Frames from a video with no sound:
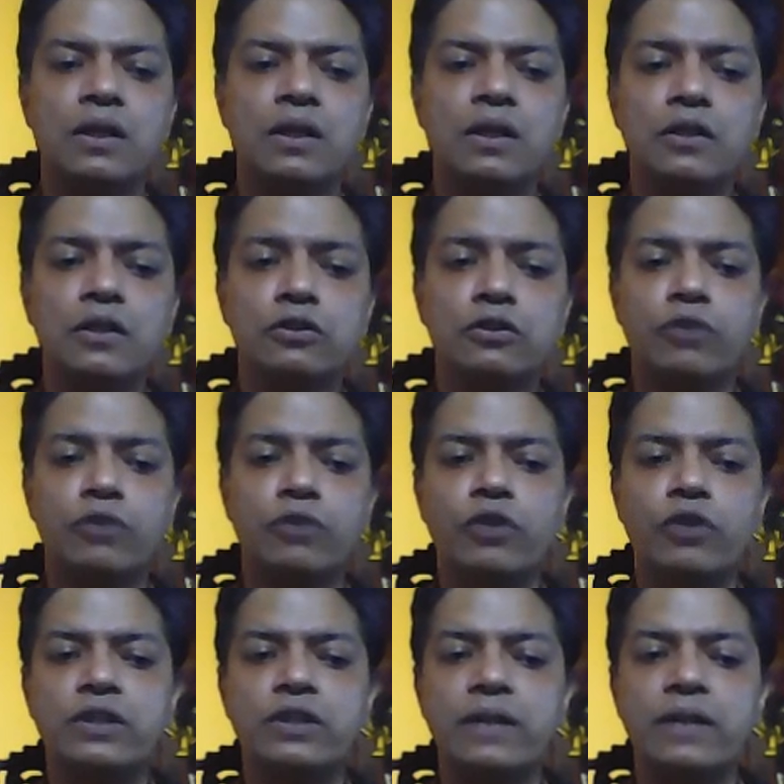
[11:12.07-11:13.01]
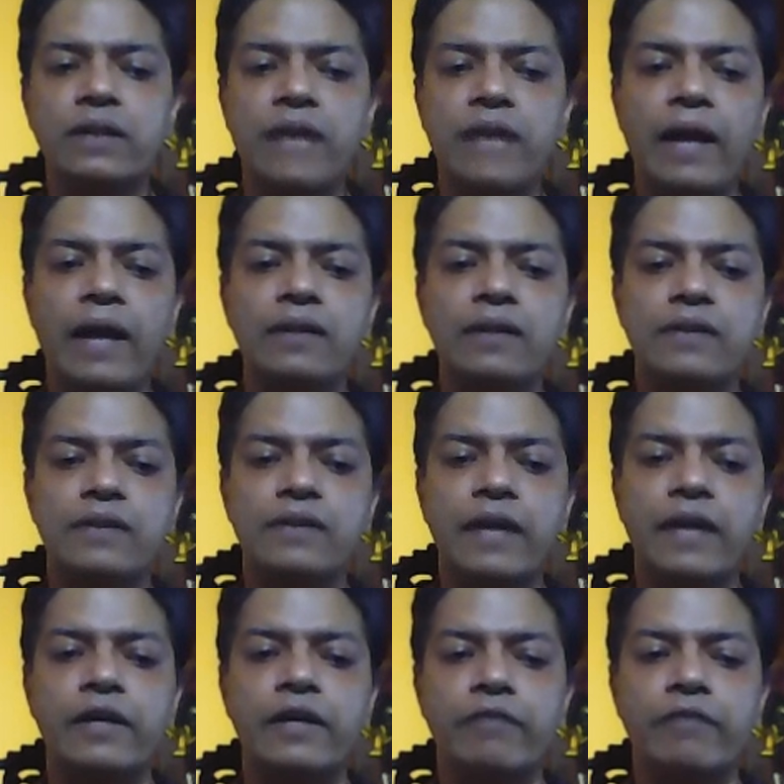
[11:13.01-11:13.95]
through woods and dale the
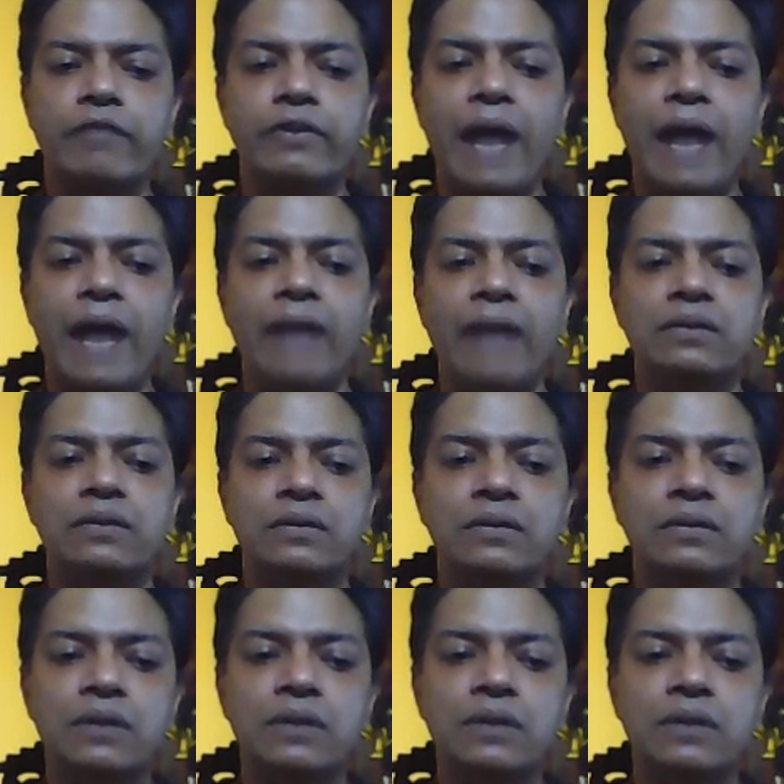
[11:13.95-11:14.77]
sacred river ran,